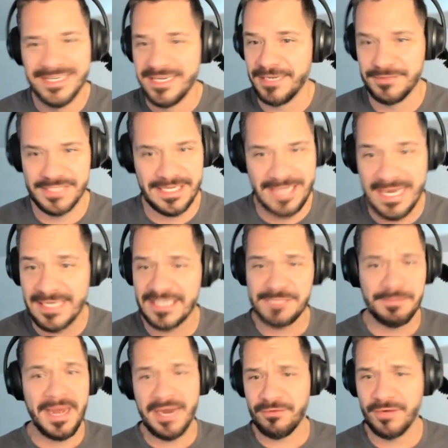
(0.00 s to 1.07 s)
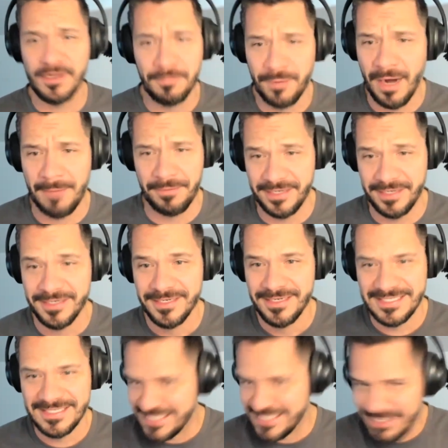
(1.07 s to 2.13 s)
It was like, hey, let's buy a rental property
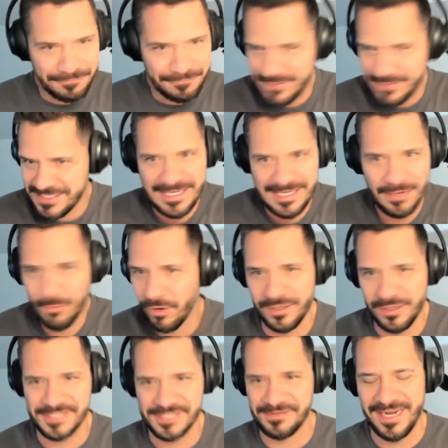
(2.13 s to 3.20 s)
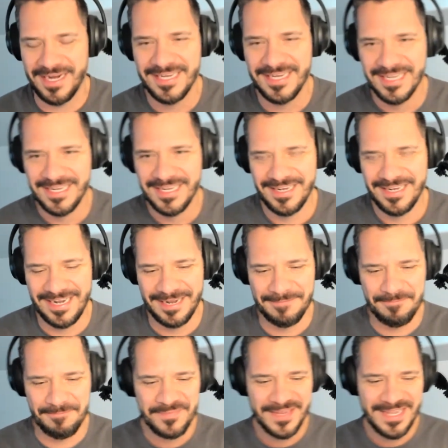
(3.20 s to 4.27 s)
and see if this thing works, right?
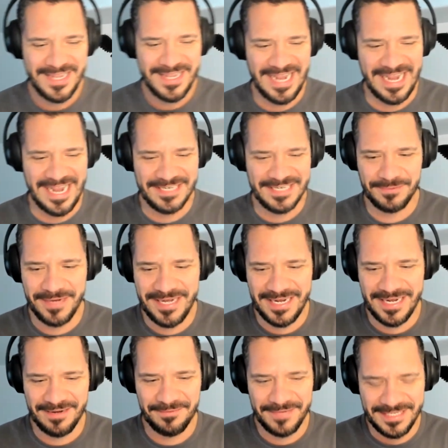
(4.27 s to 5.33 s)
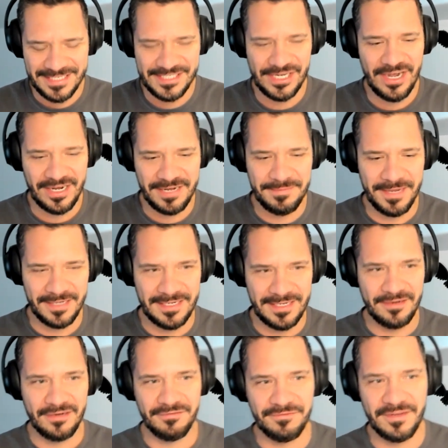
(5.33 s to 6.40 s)
And we can talk about
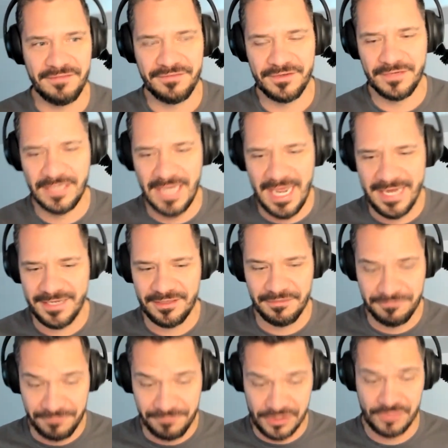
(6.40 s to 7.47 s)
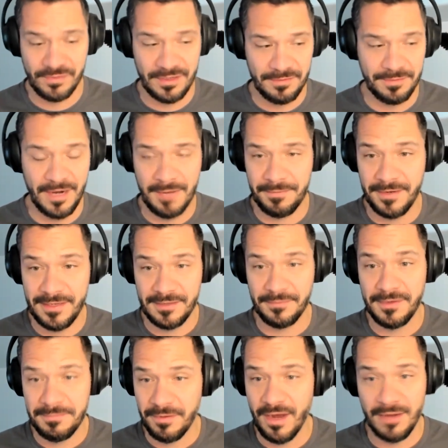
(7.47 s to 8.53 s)
later if you'd like. The first rental property that
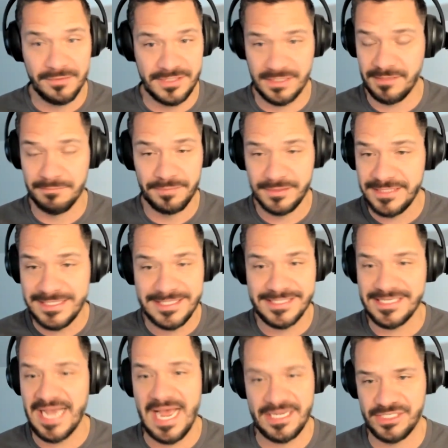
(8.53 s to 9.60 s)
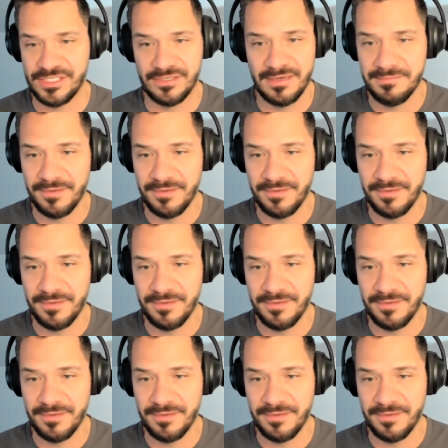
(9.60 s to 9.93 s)
we bought was a complete disaster.